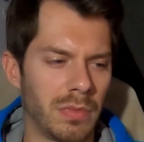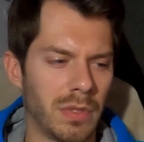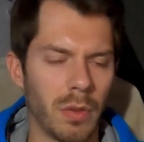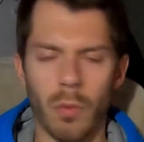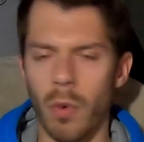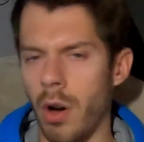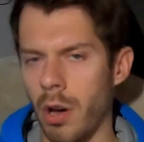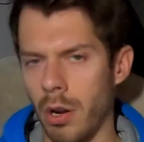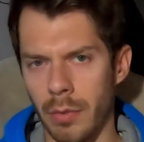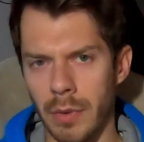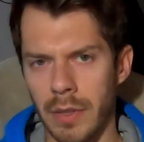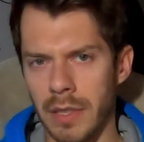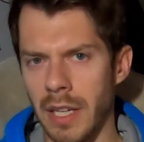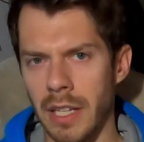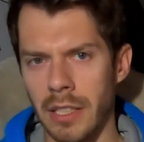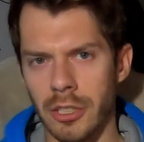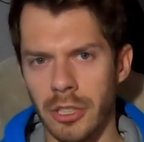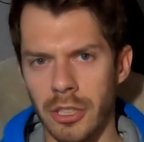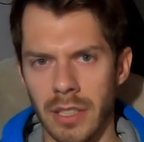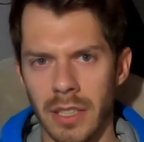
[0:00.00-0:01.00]
the water
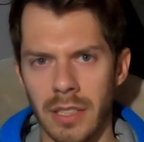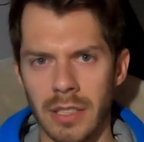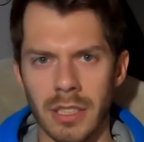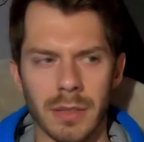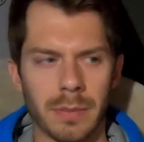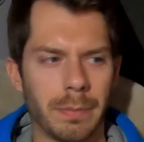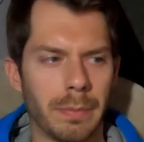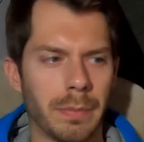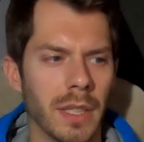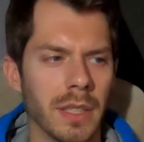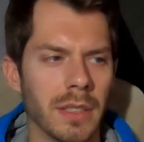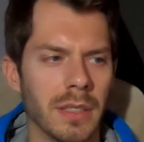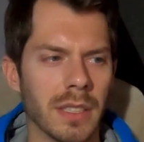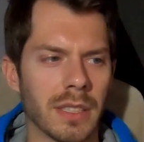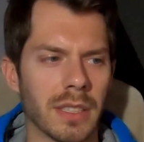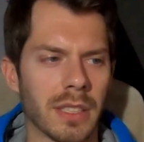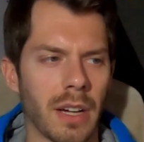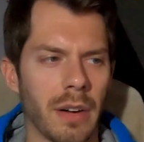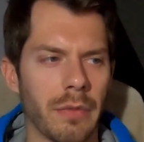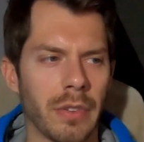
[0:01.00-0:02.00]
retention and just the
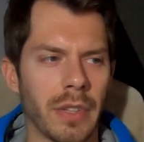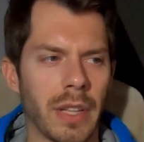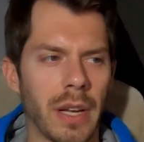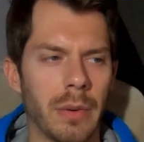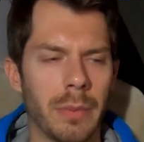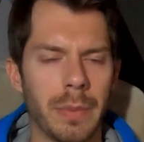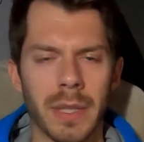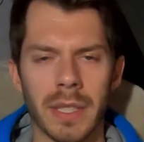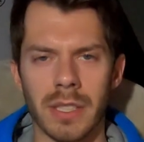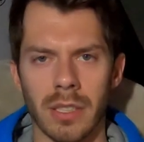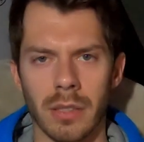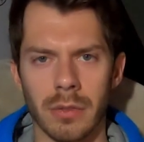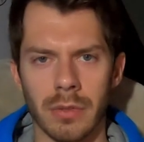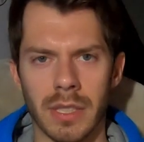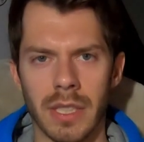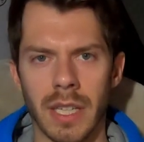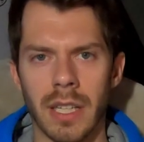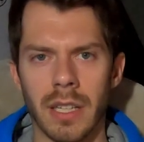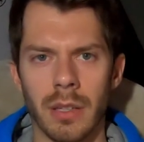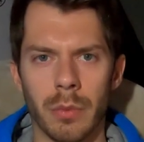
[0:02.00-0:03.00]
discomfort that would be
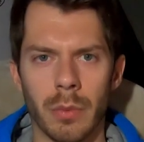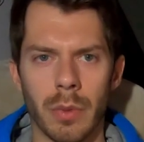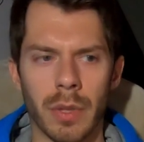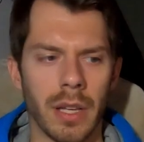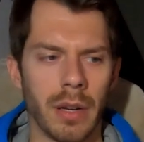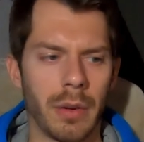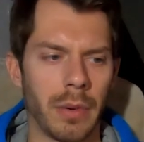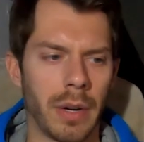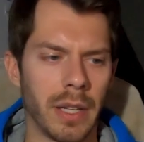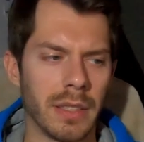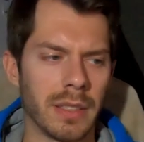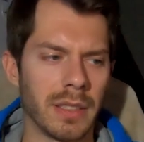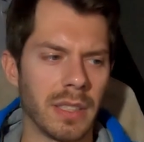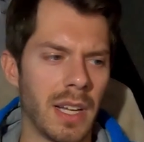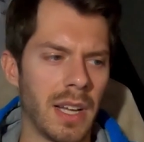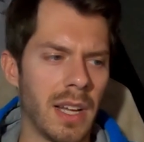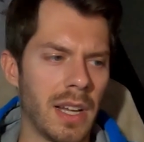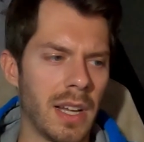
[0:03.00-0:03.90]
associated with it, right?